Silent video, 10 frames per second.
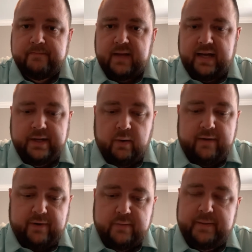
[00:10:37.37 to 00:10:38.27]
I know
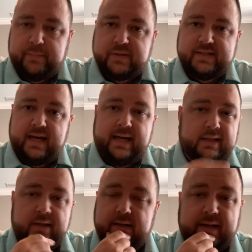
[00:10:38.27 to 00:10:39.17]
I've heard people say,
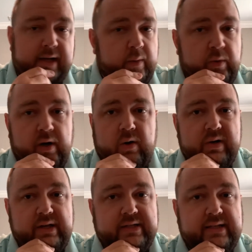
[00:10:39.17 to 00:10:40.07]
look, and, we're all
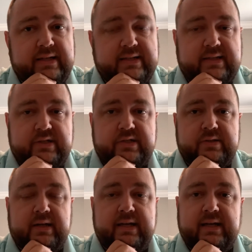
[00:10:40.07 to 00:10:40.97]
guilty of this. Let's
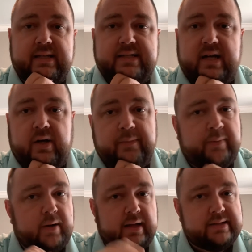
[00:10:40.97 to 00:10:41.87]
just, again, let's get all the
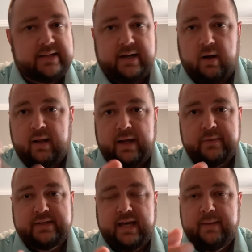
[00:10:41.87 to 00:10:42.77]
part, let's get it all out on
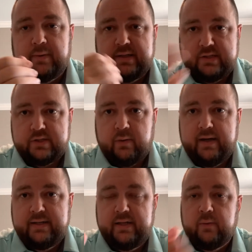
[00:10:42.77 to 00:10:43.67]
the table. Let's just go
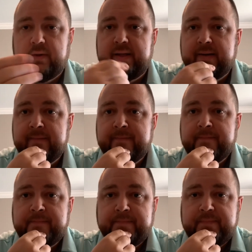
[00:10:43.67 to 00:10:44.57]
ahead and deal with it.
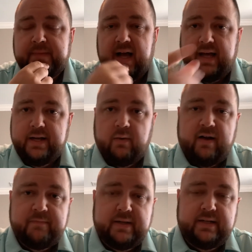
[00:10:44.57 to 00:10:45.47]
I know
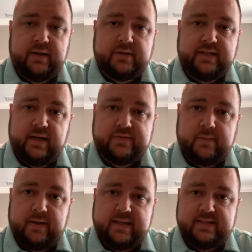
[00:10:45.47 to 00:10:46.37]
I've been guilty of
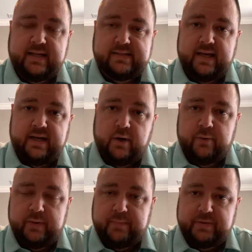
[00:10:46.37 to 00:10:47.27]
somebody says they go
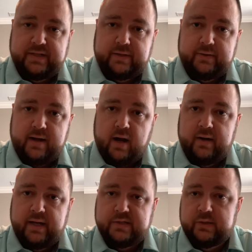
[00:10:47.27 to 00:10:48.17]
to a particular
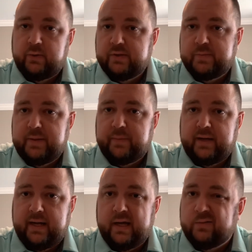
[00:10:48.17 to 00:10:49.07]
congregation of the Lord's people, and
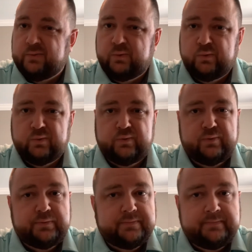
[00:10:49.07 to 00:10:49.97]
I go, ooh,
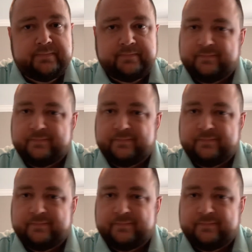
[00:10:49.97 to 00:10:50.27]
mm.